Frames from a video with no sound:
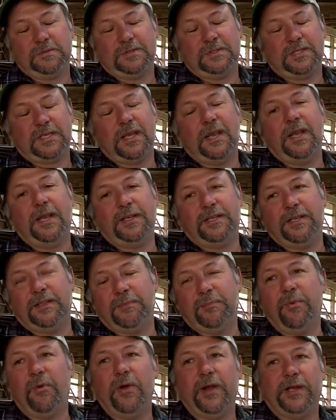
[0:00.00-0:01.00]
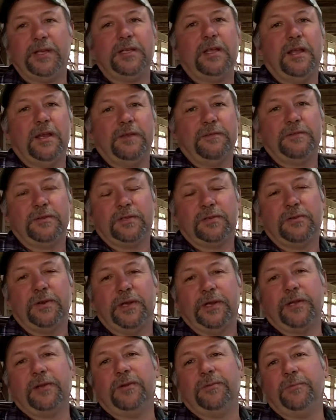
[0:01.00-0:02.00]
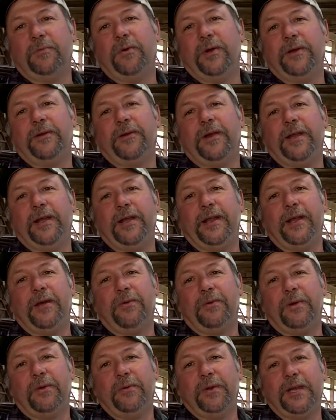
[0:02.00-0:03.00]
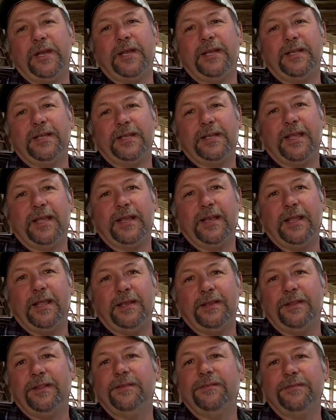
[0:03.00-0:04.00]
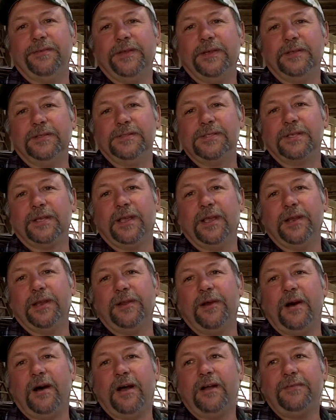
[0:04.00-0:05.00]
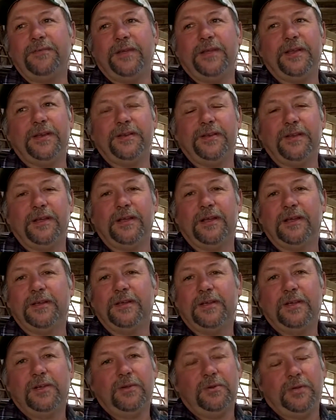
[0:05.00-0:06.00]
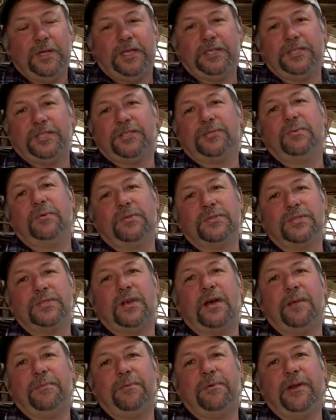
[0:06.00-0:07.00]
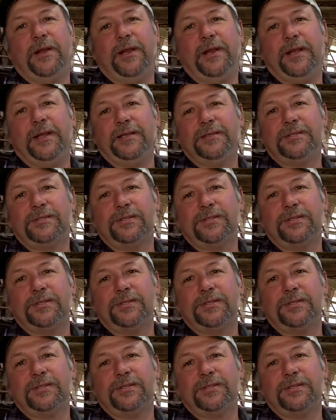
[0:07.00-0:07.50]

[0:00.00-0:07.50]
It's getting to the point, kind of a critical point right now, where we need to get into the fields and get it off, and it just won't stop raining.